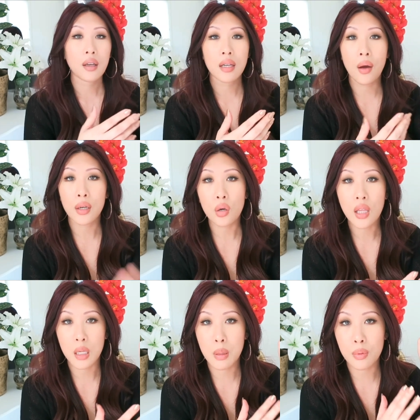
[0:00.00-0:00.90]
Now I know a
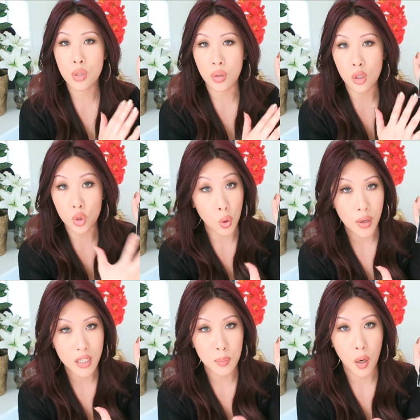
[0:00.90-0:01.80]
lot of people don't
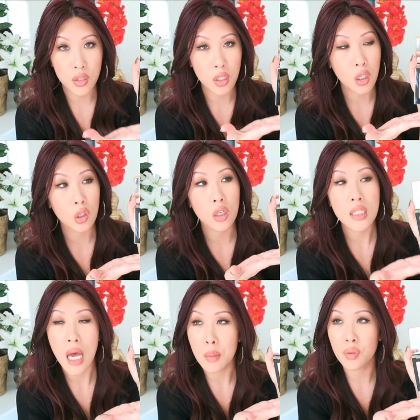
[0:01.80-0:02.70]
enjoy this particular
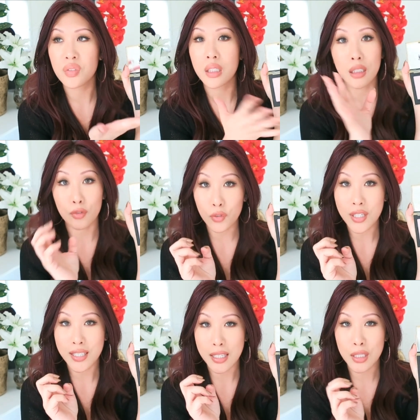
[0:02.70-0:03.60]
type of
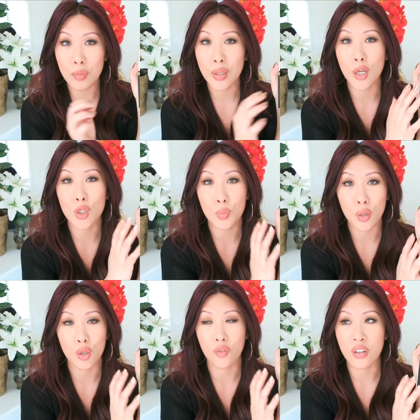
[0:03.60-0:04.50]
delivery system because you're
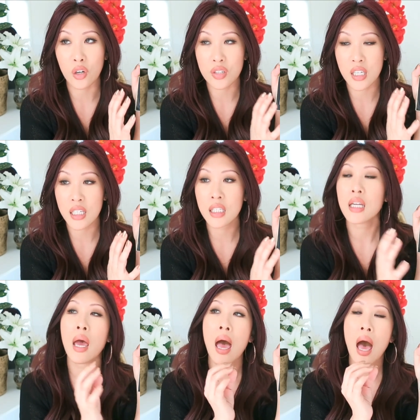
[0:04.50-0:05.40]
putting your fingers in
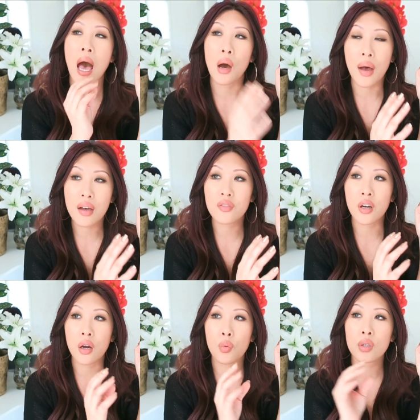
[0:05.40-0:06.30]
it.
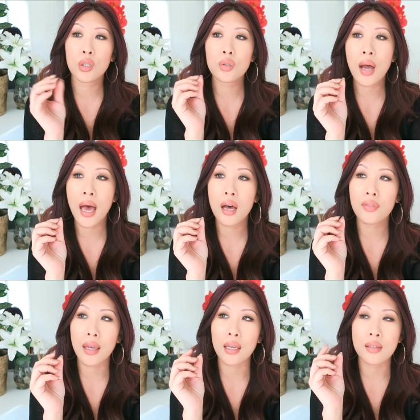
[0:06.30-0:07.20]
However, when you
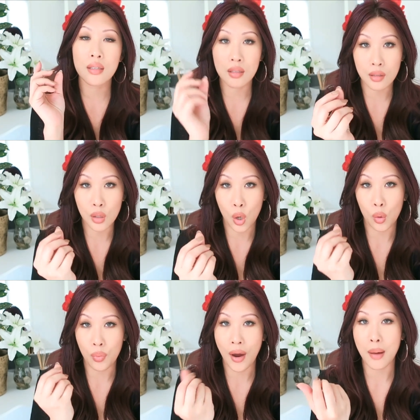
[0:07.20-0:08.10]
have a
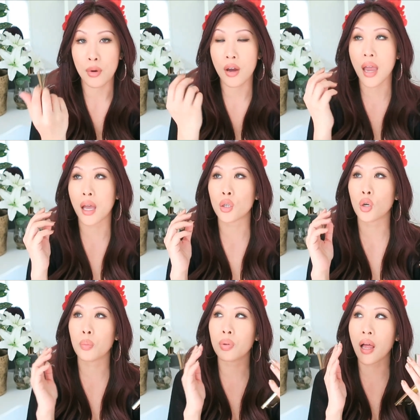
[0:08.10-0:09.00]
silicone primer and
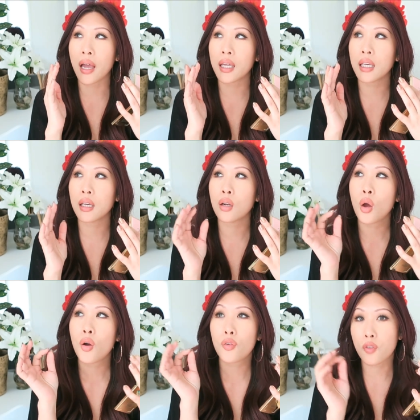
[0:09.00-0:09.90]
you're applying it
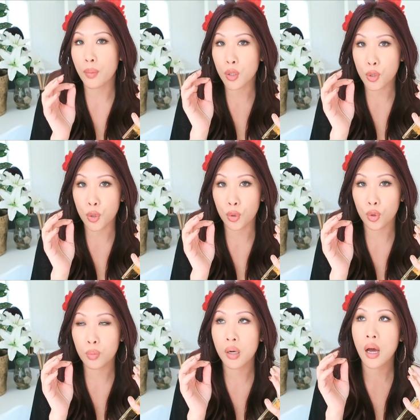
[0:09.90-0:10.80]
from a
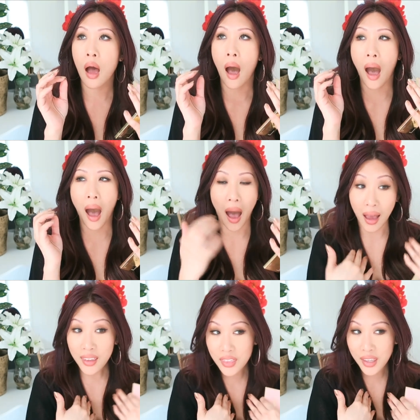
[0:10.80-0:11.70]
tube,
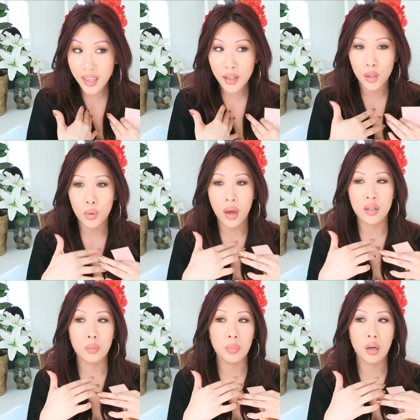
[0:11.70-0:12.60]
I think you
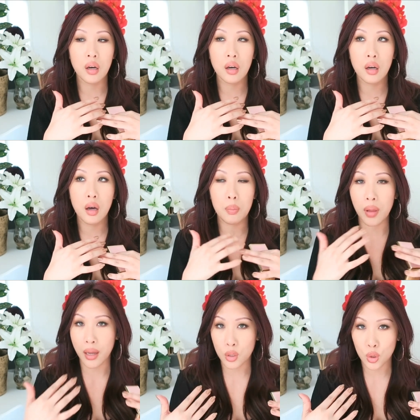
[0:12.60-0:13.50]
end up
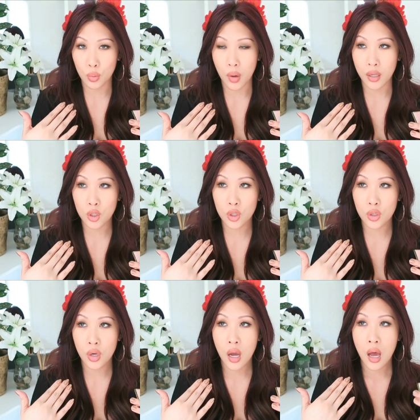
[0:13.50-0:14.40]
applying too much.